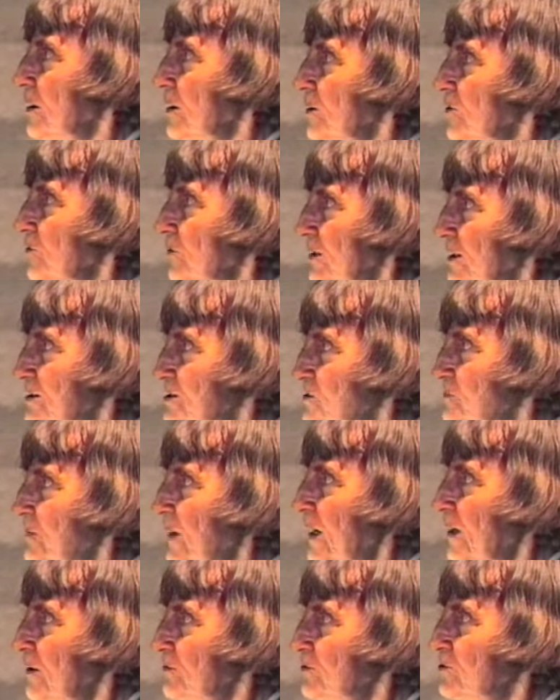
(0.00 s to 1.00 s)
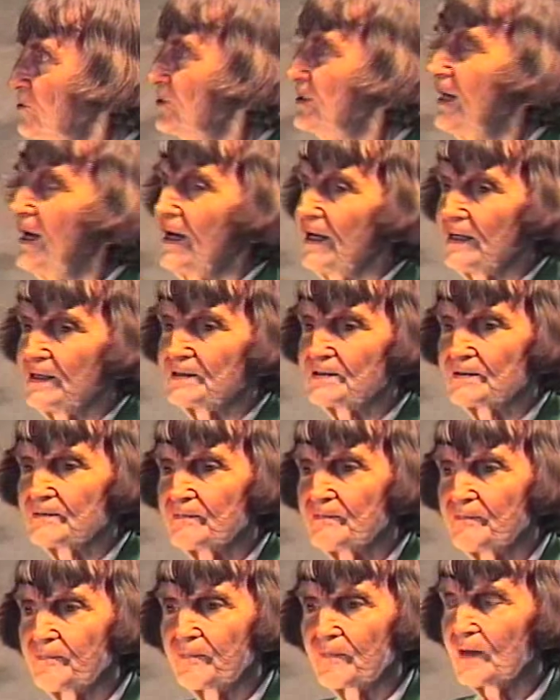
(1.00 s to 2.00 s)
You let sprout two days,
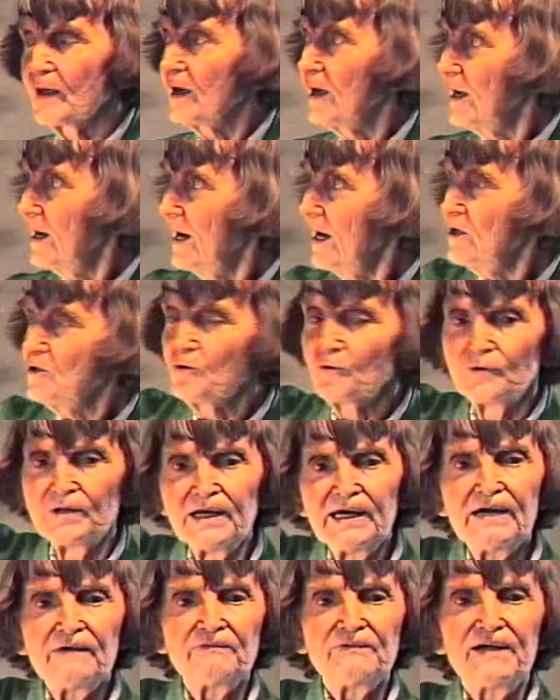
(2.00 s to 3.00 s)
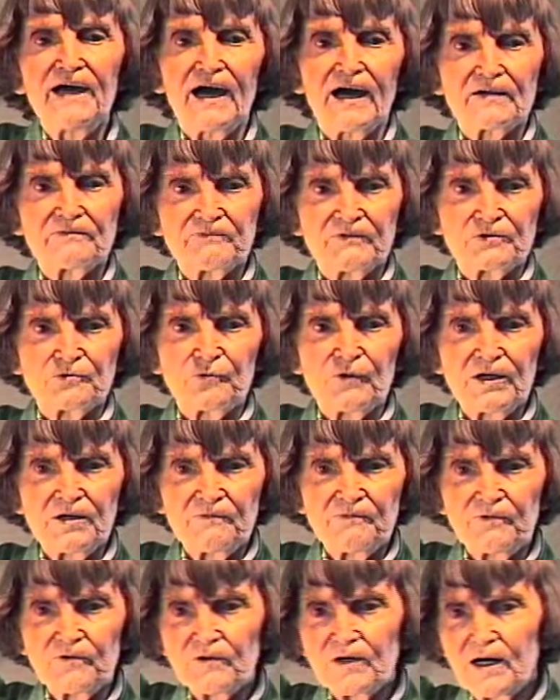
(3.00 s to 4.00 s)
and you leave that for
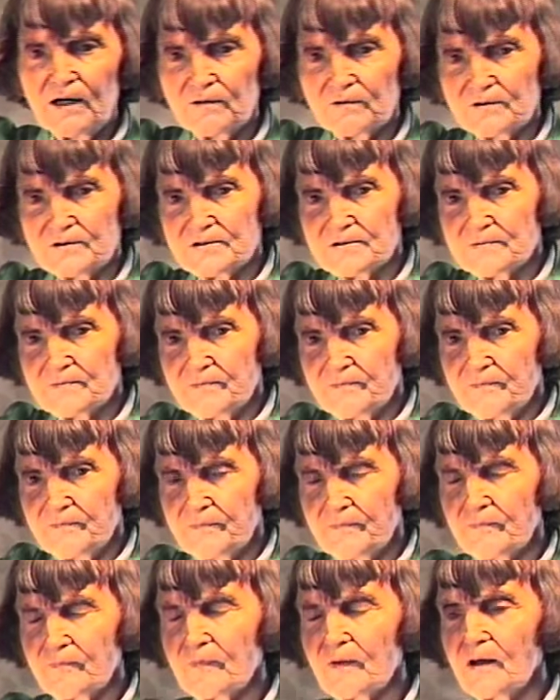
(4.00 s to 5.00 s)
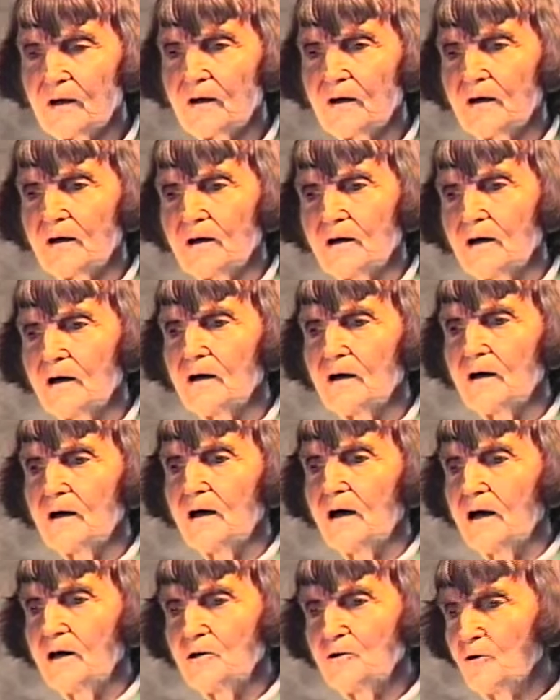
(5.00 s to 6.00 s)
24 hours.
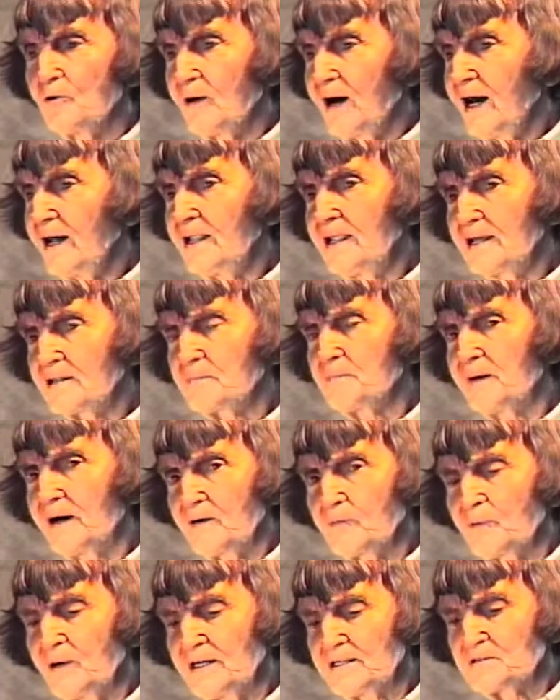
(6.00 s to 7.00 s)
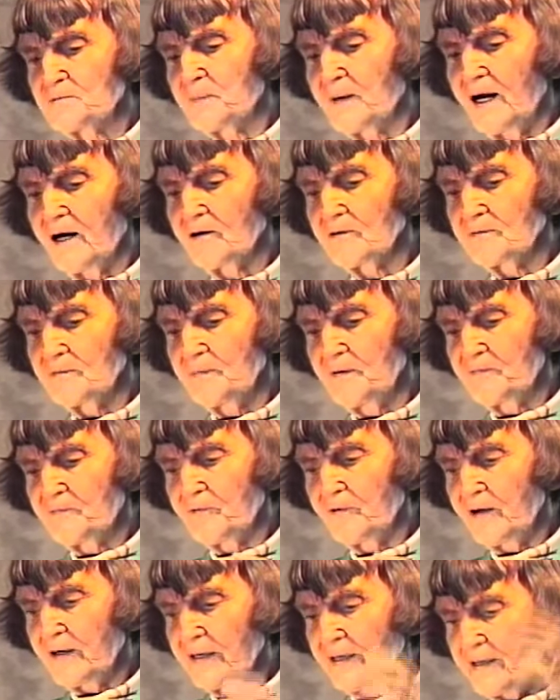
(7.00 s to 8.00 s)
You know, I let my wheat sprout
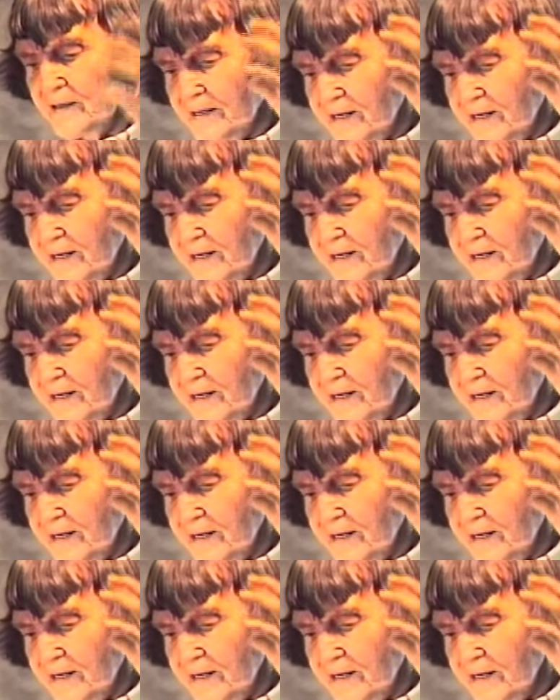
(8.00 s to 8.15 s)
before I